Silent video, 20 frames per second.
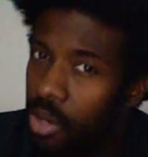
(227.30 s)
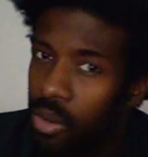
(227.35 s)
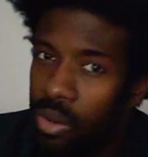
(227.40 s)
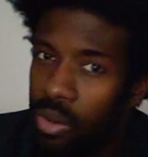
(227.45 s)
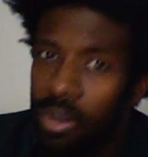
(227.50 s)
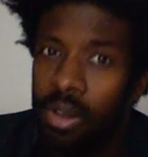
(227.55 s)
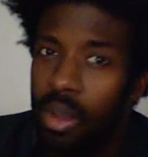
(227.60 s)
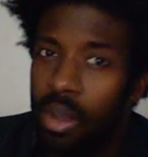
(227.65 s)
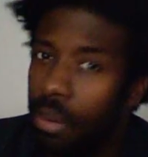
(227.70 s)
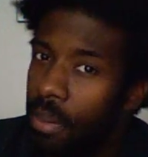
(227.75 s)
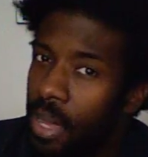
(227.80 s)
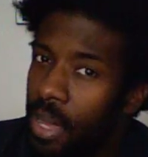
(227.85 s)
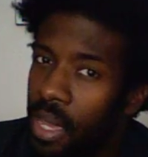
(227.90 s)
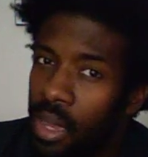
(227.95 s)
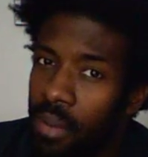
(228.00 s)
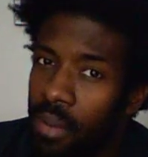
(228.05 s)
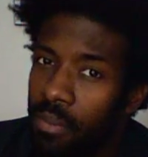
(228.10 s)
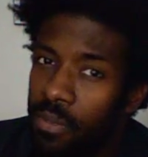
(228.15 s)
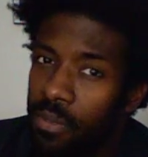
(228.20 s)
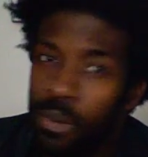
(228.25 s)
No
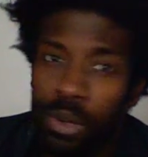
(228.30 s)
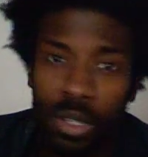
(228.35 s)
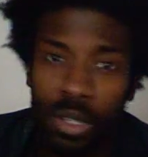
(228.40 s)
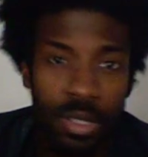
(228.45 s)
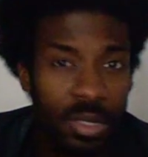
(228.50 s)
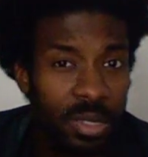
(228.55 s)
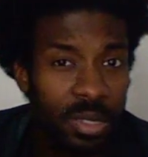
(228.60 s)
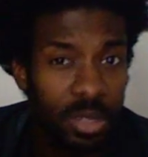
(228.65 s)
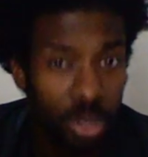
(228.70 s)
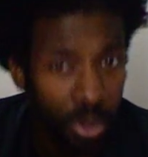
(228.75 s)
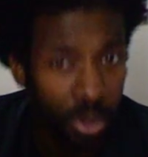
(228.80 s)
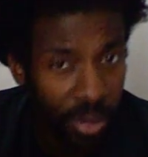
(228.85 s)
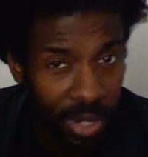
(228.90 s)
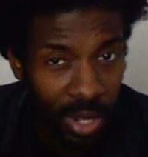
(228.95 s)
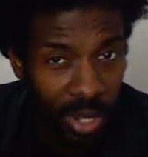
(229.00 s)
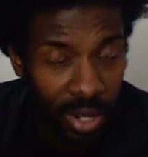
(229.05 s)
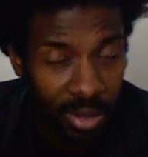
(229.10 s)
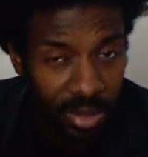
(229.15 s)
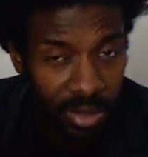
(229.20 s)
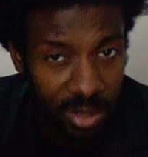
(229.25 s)
ma'am. For a
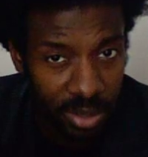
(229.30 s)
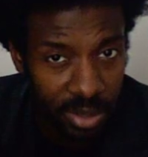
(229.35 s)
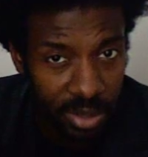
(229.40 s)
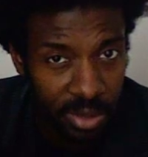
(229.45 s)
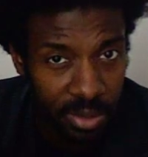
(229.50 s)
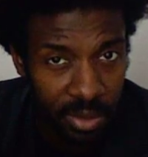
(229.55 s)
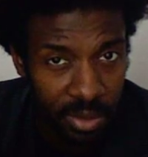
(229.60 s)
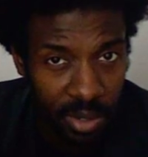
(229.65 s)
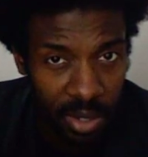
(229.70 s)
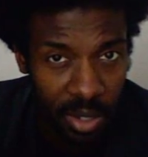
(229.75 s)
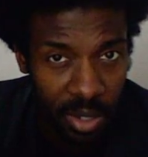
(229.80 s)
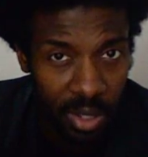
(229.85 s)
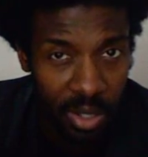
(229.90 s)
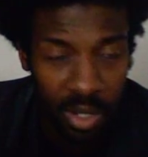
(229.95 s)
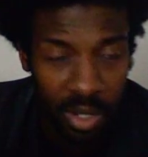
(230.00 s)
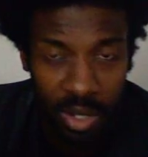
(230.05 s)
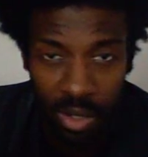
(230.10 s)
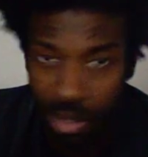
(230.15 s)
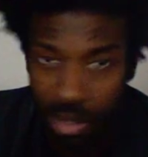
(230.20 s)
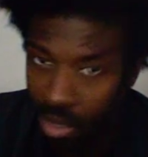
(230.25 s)
studio too?
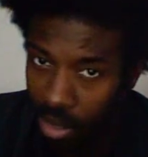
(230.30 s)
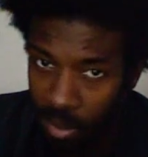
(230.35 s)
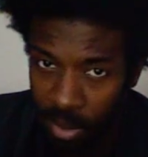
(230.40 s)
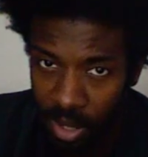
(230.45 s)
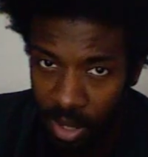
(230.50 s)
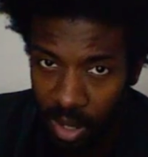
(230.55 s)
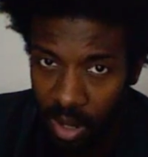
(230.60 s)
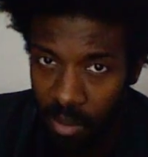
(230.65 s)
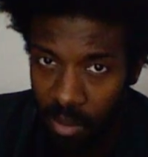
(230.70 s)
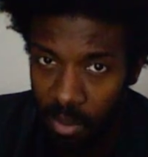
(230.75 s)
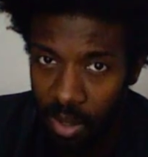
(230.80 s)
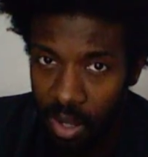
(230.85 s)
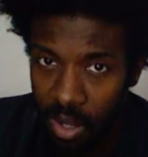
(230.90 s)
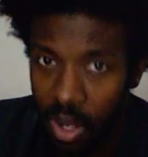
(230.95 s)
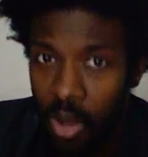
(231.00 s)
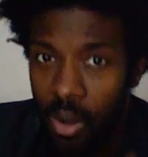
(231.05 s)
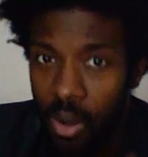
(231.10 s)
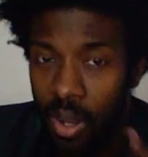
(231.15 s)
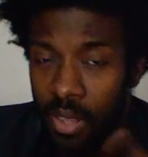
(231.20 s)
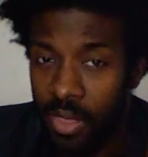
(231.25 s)
No ma'am.
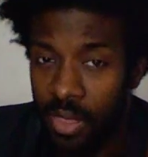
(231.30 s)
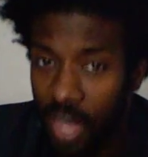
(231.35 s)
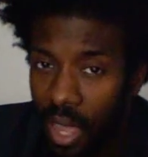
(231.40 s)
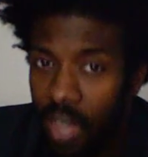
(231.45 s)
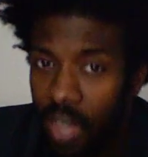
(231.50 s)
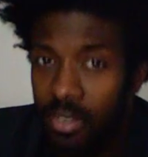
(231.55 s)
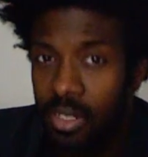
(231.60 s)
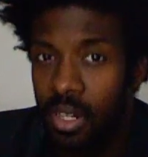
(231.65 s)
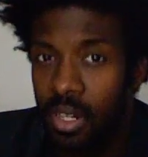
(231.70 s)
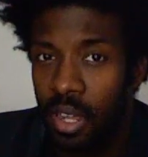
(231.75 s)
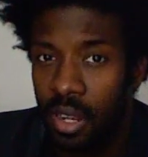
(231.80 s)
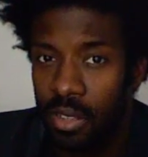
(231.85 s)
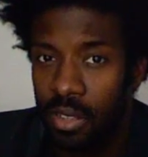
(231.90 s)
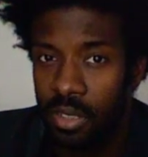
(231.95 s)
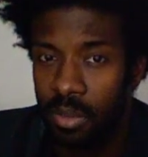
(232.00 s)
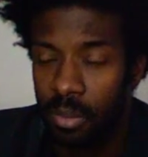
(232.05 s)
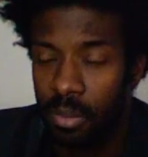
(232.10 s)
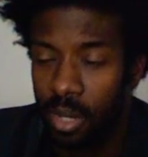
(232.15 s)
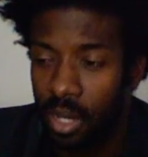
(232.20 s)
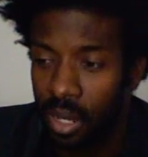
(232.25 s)
On $1,000
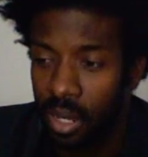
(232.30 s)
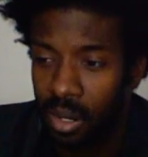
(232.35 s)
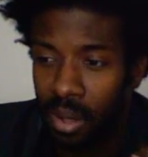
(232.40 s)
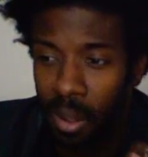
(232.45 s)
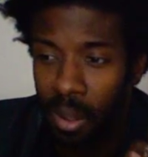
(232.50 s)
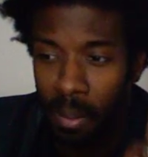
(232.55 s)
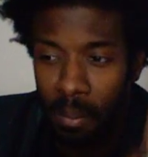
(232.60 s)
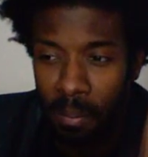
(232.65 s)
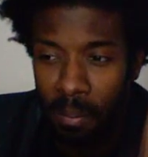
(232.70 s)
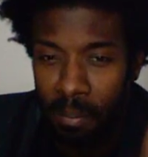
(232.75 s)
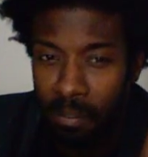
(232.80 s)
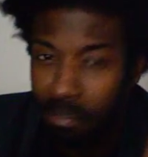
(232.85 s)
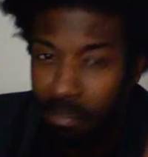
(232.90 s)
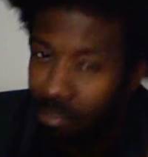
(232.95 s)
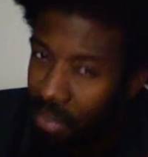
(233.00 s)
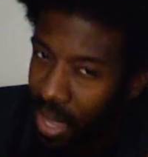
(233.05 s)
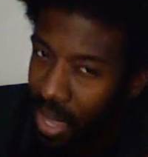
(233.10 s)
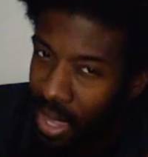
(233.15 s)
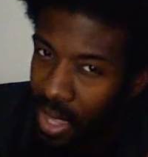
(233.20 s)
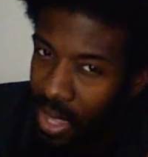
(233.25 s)
a month,
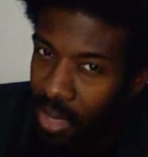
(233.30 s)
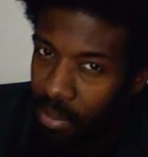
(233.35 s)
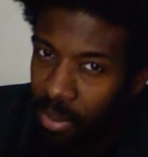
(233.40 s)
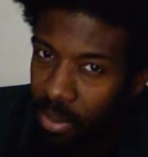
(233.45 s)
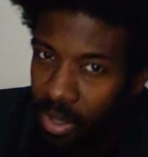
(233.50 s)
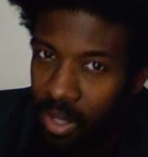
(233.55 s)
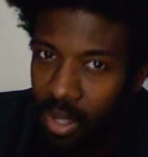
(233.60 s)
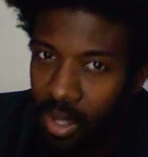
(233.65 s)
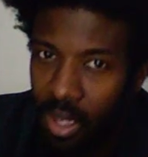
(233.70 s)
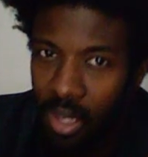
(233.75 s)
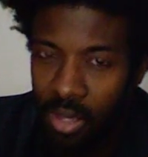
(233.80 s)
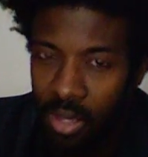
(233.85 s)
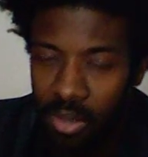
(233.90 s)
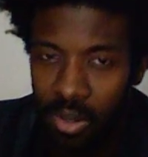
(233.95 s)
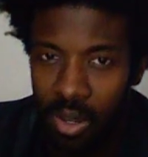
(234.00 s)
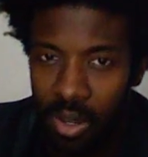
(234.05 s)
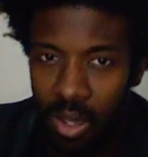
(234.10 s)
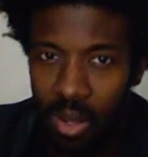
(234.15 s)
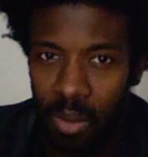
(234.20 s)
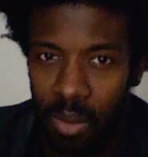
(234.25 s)
maybe.
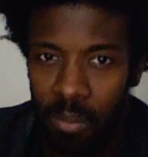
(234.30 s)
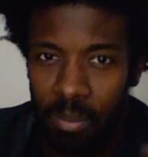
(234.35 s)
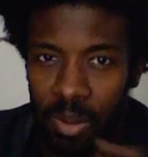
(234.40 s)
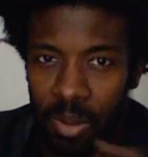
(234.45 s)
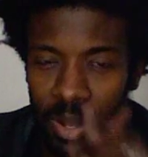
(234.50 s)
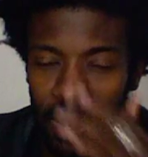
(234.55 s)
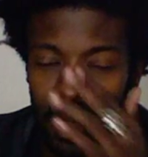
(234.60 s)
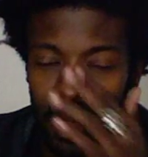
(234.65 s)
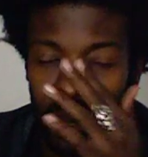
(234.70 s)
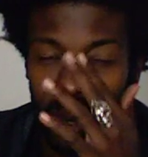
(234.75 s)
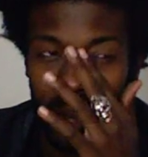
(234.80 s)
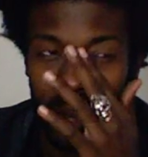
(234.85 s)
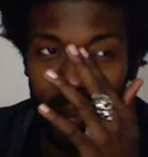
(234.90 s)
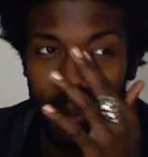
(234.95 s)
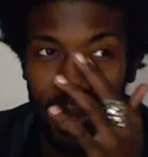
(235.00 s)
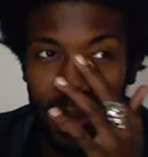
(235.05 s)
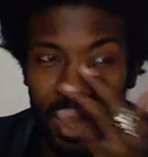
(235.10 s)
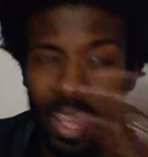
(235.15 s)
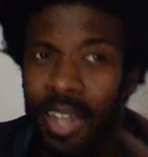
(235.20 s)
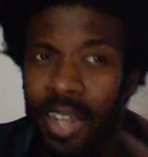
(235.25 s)
But
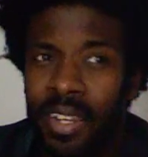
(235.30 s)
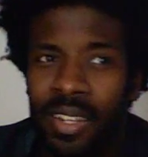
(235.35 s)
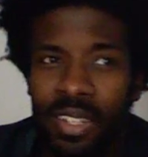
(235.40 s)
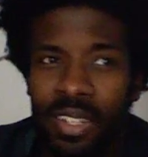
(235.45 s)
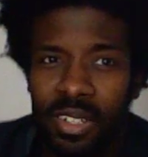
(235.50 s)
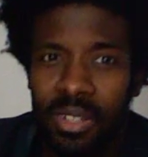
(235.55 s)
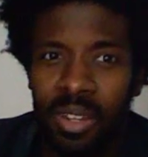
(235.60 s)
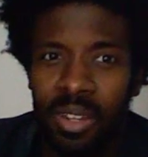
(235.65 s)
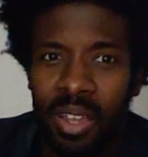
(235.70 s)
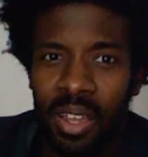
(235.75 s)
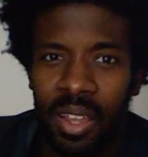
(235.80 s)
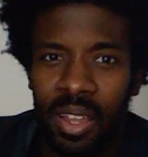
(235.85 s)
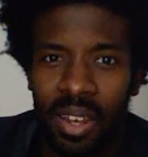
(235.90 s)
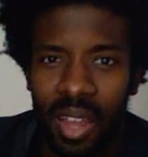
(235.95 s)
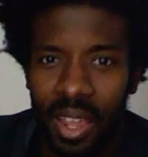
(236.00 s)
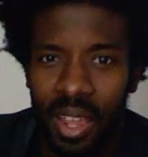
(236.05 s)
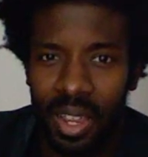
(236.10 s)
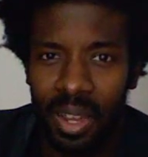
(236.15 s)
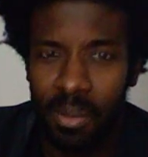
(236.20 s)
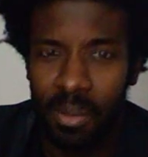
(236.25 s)
and
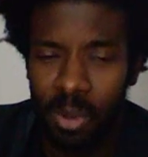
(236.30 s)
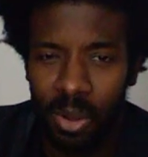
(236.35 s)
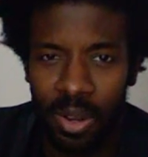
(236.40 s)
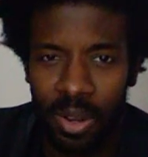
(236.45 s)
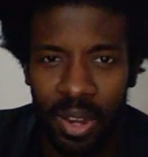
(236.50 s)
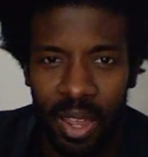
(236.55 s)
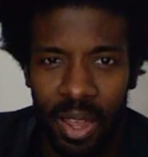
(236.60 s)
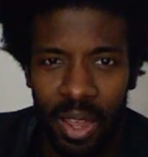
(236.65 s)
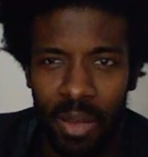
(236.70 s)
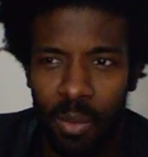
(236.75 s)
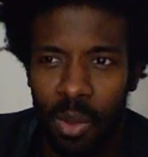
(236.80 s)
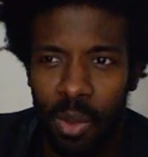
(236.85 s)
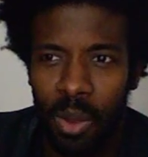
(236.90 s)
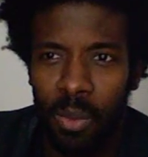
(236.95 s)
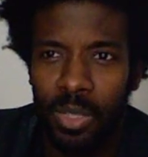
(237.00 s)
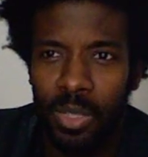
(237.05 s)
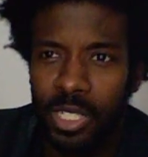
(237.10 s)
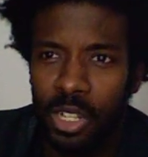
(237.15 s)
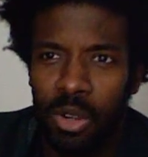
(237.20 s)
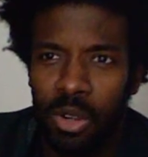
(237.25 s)
like, come on now, where
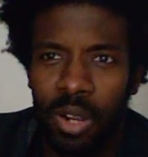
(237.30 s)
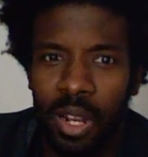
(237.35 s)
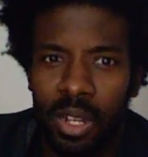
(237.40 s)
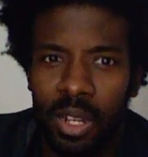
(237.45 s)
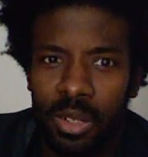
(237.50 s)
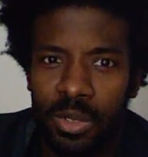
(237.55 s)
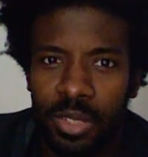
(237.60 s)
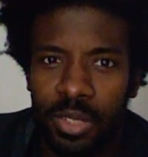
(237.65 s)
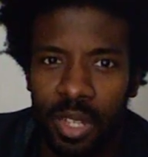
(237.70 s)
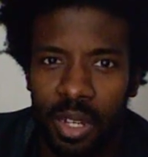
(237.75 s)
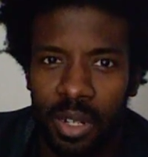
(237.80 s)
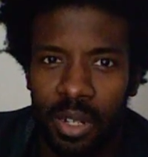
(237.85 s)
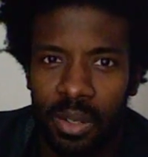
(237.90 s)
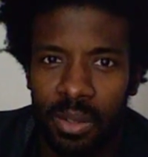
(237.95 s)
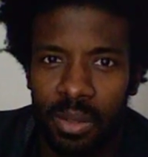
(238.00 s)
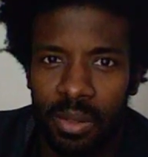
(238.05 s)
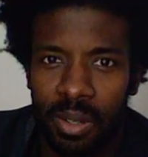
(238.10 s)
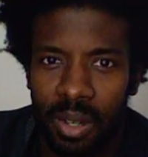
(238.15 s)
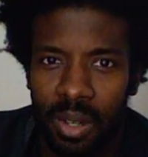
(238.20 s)
would your clothes go?